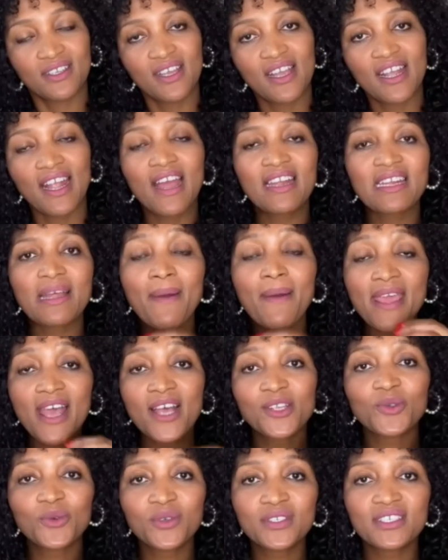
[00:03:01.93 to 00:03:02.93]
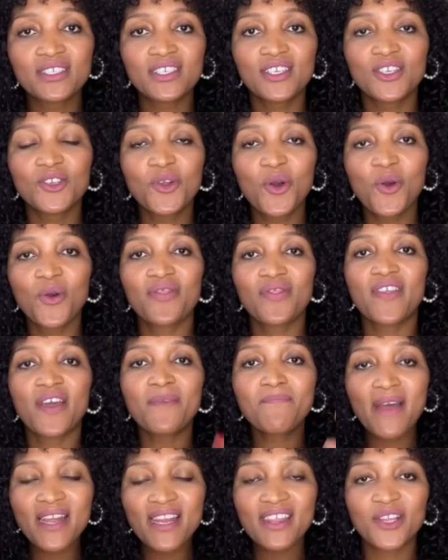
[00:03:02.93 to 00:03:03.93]
Kanda wayazi ukuthi, you know, that
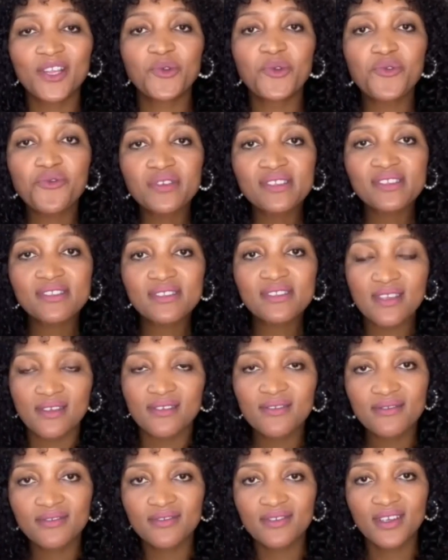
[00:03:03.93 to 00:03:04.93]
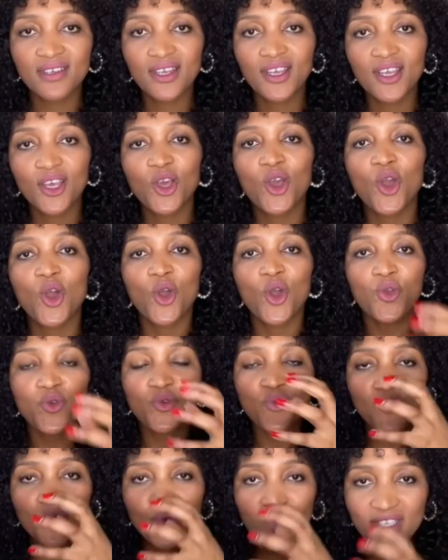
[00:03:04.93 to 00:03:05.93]
money that you receive,
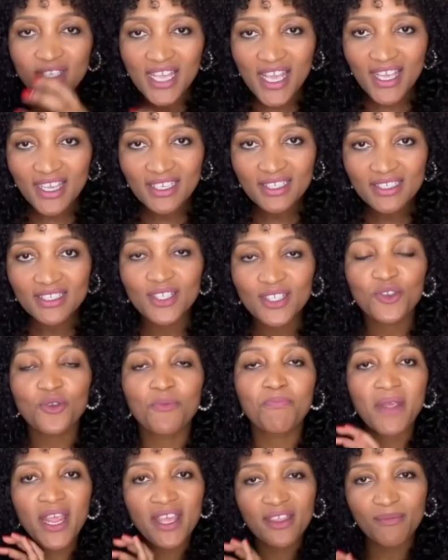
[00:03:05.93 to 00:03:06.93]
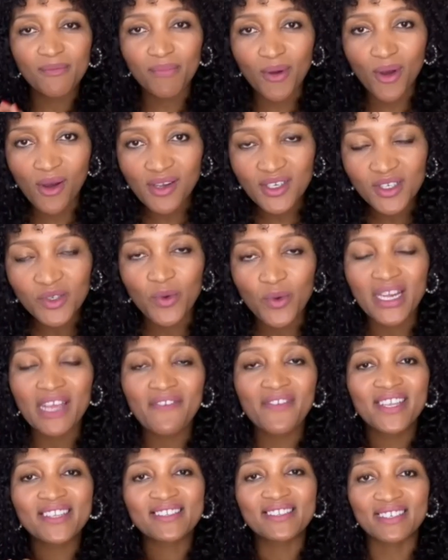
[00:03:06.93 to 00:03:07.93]
you take it, you pay the bond,
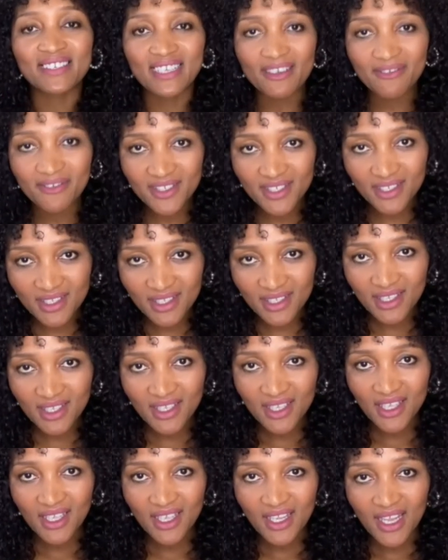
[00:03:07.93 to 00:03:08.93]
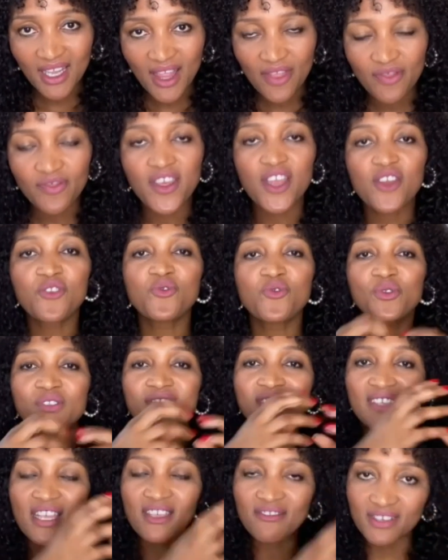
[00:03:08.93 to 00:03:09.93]
whatever that is left, then you
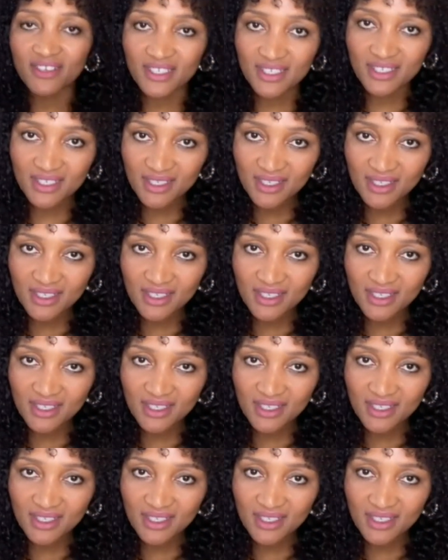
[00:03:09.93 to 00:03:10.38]
save it